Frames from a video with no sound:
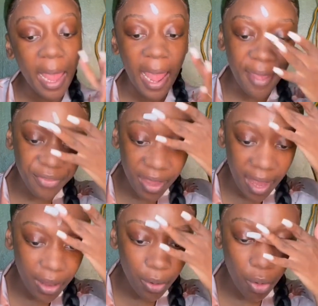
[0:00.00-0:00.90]
and
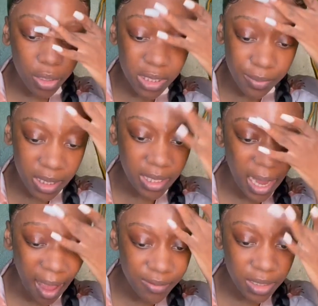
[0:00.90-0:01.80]
then ultimately
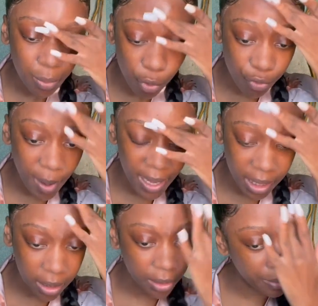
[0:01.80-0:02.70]
have to move back
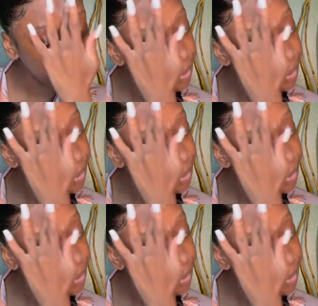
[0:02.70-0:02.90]
in